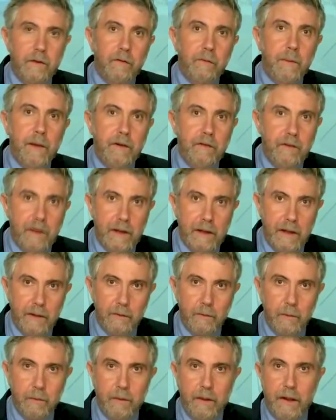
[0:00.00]
space
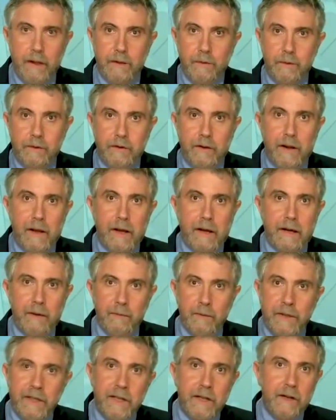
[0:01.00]
aliens were planning to attack,
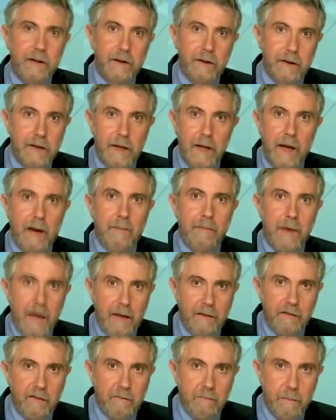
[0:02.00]
and we needed a
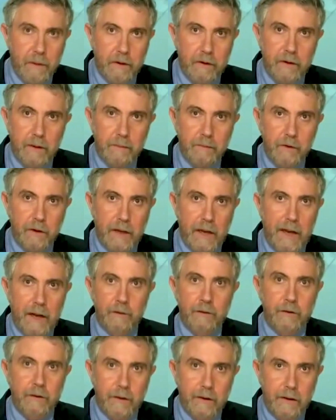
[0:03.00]
massive buildup to
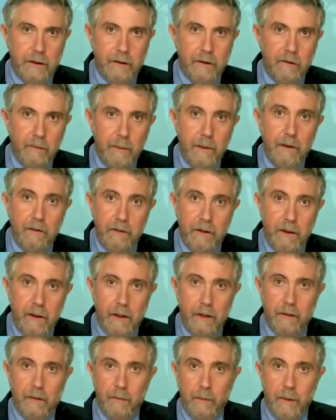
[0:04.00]
counter the space
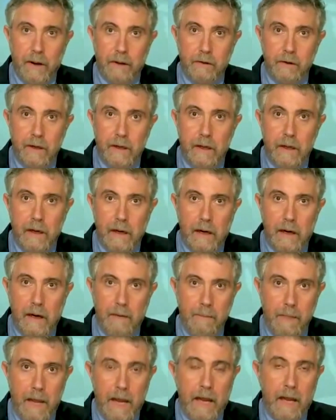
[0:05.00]
alien threat,
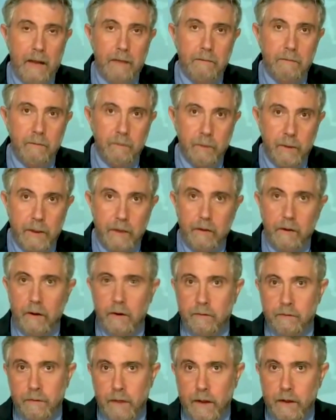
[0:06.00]
and really
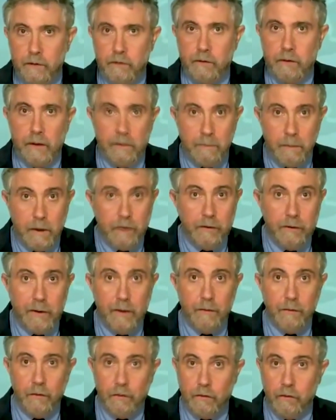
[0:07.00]
inflation and budget
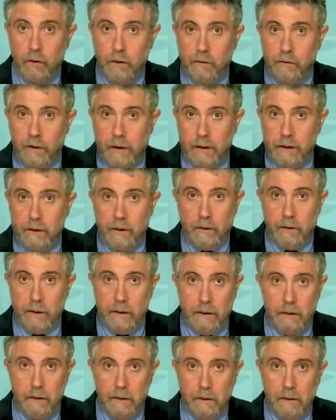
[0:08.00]
deficits took
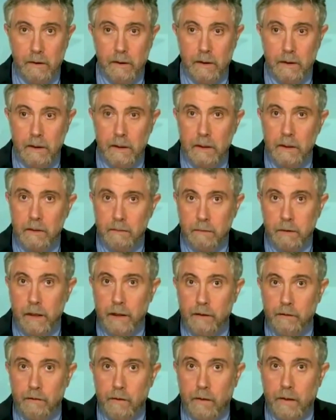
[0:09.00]
secondary
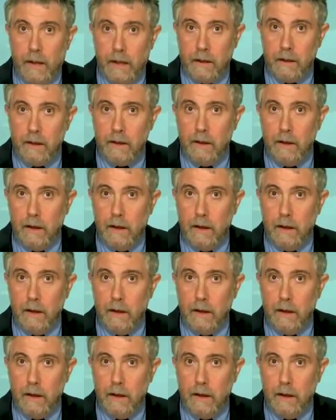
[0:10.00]
place to that,